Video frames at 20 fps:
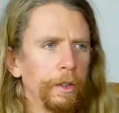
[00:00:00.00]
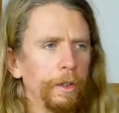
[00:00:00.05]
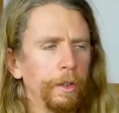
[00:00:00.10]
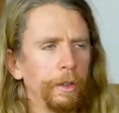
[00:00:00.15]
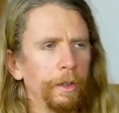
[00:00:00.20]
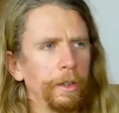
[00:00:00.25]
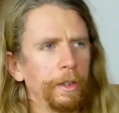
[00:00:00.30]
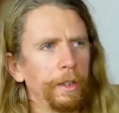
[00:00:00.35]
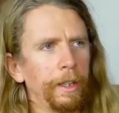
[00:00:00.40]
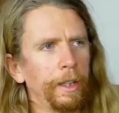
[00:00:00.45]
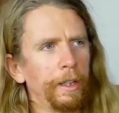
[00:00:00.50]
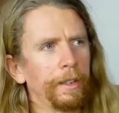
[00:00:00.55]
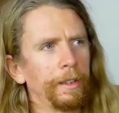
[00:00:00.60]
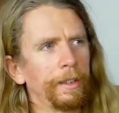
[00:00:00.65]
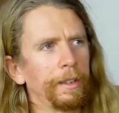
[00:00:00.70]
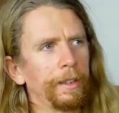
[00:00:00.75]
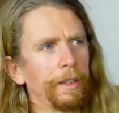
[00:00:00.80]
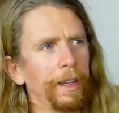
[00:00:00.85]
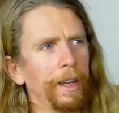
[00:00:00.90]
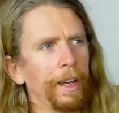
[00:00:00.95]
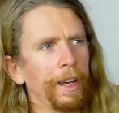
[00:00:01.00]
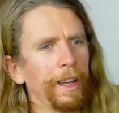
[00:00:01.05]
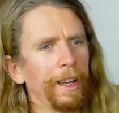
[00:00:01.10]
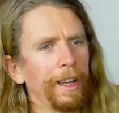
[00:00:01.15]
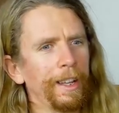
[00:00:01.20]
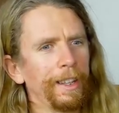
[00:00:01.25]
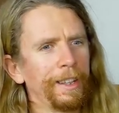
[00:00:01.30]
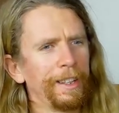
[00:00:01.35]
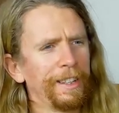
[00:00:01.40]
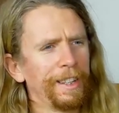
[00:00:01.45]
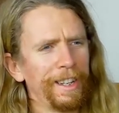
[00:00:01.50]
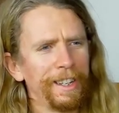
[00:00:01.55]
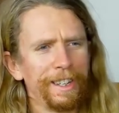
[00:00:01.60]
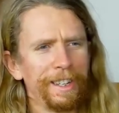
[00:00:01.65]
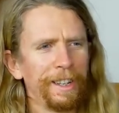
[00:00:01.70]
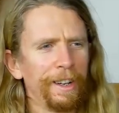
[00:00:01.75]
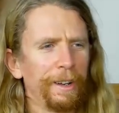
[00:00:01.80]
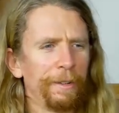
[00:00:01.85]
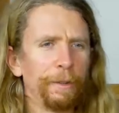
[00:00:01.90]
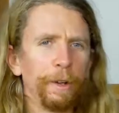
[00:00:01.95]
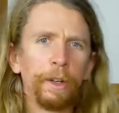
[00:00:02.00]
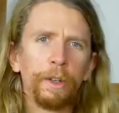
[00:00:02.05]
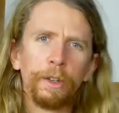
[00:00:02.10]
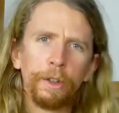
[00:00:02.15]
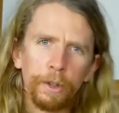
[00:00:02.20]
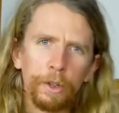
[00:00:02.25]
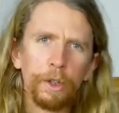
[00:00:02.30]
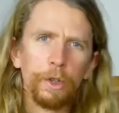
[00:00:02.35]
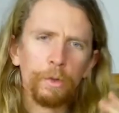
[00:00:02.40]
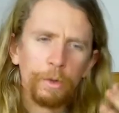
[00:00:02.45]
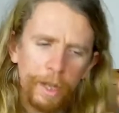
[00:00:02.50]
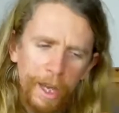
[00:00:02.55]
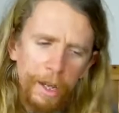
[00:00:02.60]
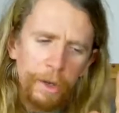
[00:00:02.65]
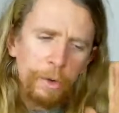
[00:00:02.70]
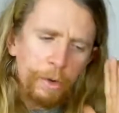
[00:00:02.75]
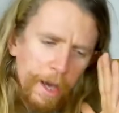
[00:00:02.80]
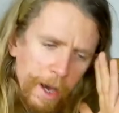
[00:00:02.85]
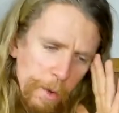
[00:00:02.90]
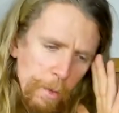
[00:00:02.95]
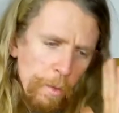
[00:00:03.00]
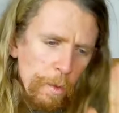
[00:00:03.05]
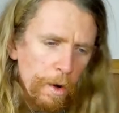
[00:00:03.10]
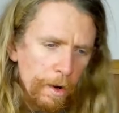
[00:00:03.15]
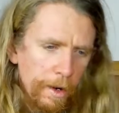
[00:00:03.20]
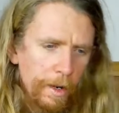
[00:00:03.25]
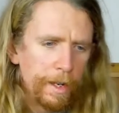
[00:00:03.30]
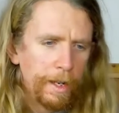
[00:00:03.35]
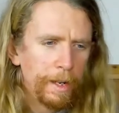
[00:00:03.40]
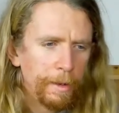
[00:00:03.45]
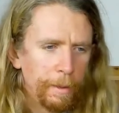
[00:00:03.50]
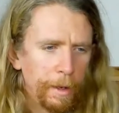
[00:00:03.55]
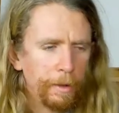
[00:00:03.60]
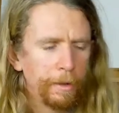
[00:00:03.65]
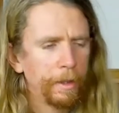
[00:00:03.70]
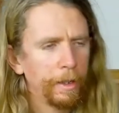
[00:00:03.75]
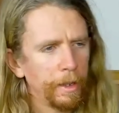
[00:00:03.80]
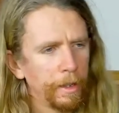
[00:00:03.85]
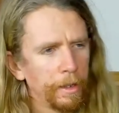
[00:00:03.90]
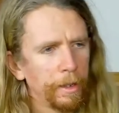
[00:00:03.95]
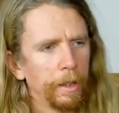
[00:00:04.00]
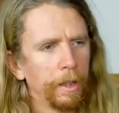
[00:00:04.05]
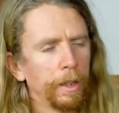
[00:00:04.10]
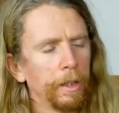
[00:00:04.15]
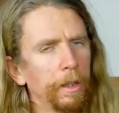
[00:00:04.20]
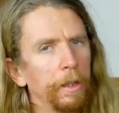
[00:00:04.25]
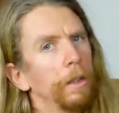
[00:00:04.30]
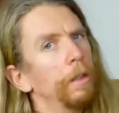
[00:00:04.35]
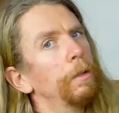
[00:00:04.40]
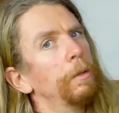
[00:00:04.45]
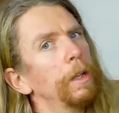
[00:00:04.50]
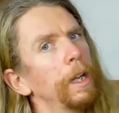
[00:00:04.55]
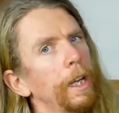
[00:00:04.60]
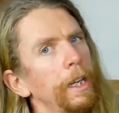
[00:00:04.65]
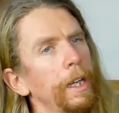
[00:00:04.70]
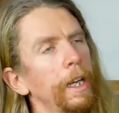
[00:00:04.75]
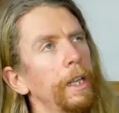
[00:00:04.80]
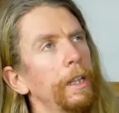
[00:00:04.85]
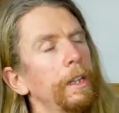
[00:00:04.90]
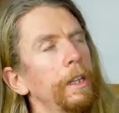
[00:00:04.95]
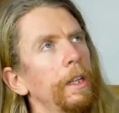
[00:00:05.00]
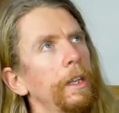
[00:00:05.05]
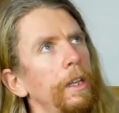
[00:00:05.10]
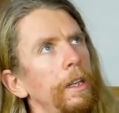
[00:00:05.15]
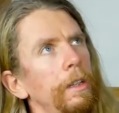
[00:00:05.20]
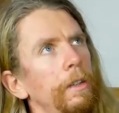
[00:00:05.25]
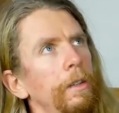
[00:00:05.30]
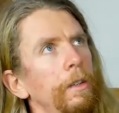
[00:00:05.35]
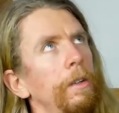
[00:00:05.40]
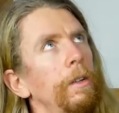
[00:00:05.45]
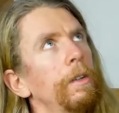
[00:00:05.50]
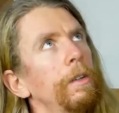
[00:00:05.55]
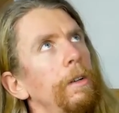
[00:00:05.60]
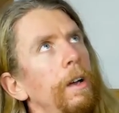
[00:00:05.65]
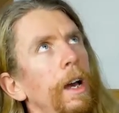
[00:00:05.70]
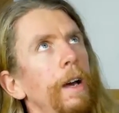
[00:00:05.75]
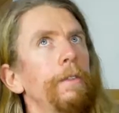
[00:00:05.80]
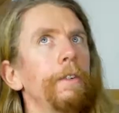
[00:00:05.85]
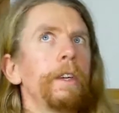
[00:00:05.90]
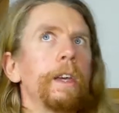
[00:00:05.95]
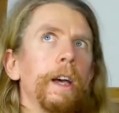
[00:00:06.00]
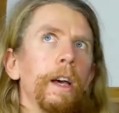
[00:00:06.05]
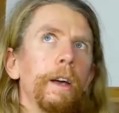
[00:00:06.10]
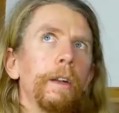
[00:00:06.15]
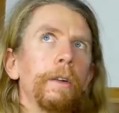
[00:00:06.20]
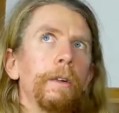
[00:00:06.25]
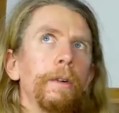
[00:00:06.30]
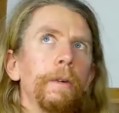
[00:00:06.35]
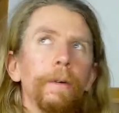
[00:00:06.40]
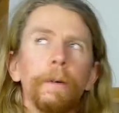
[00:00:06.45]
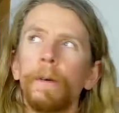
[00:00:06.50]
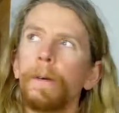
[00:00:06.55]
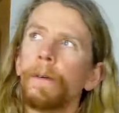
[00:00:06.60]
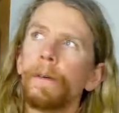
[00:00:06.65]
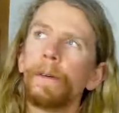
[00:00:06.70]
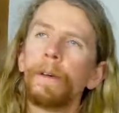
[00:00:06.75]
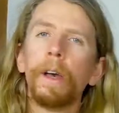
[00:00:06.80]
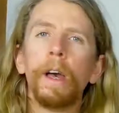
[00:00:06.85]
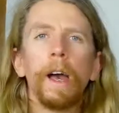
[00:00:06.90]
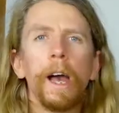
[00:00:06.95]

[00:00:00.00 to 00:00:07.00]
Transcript: You know, it's it's this idea of you know you get you get worried about things like oh will I get the you know avocado